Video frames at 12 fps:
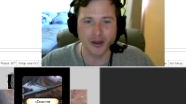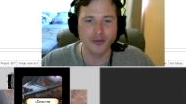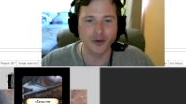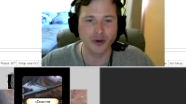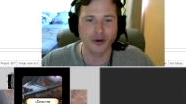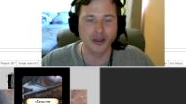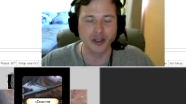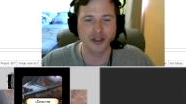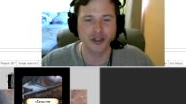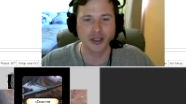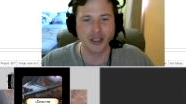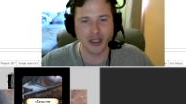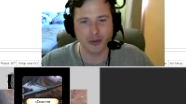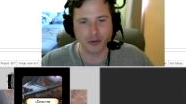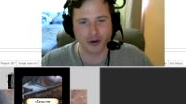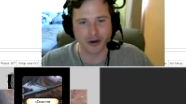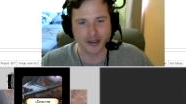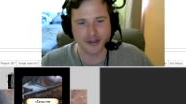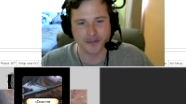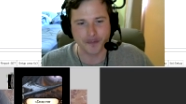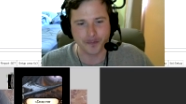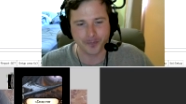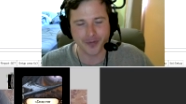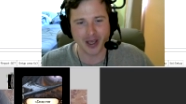of your ignition keywords.
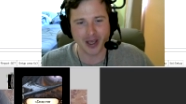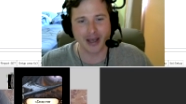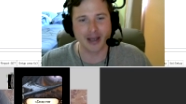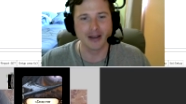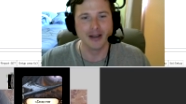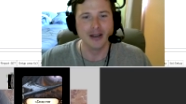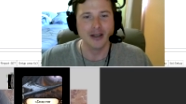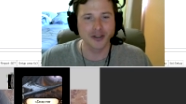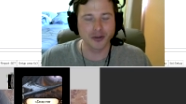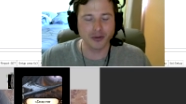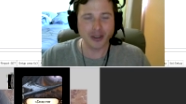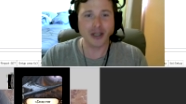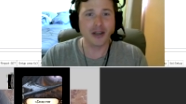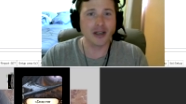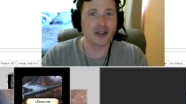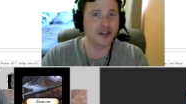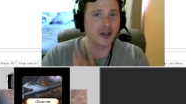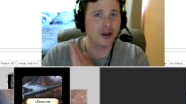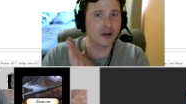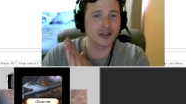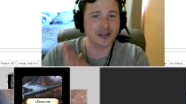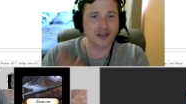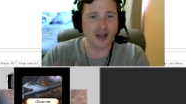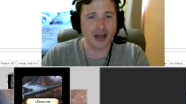Okay, so in a nutshell,
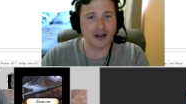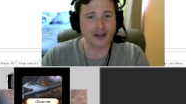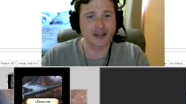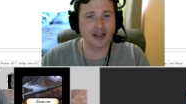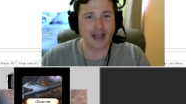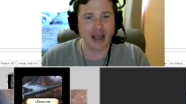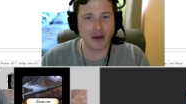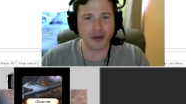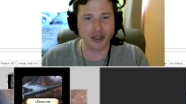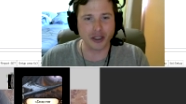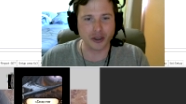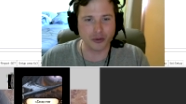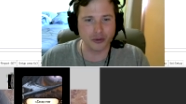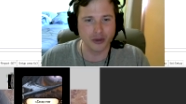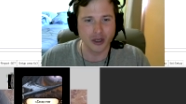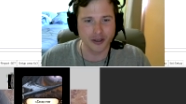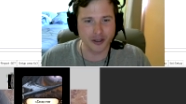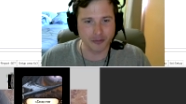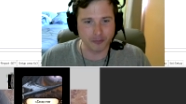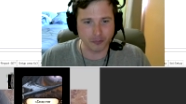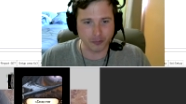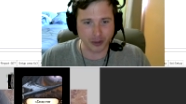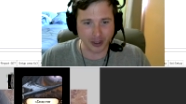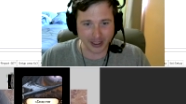this title is allowing you to
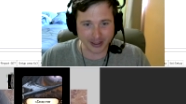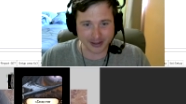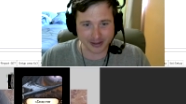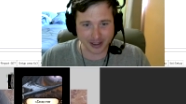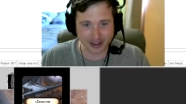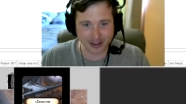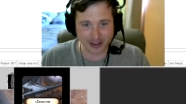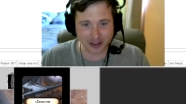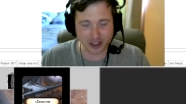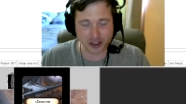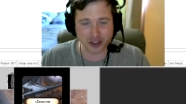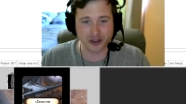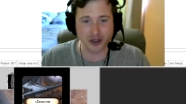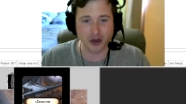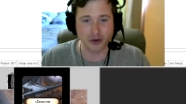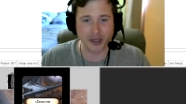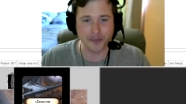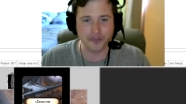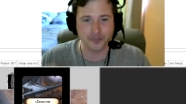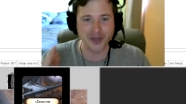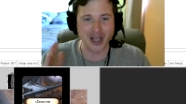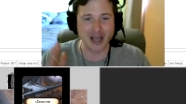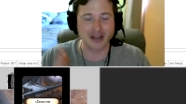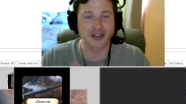place an ignition token
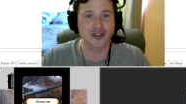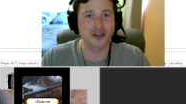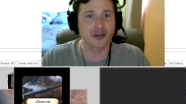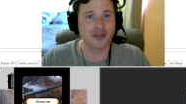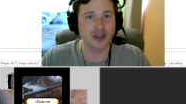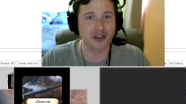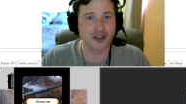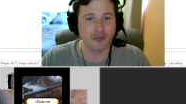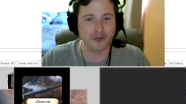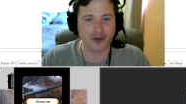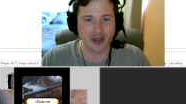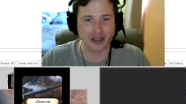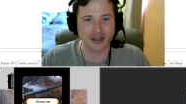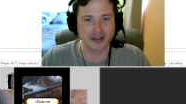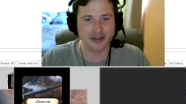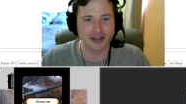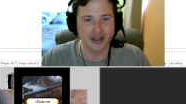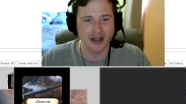at the start of the ship phase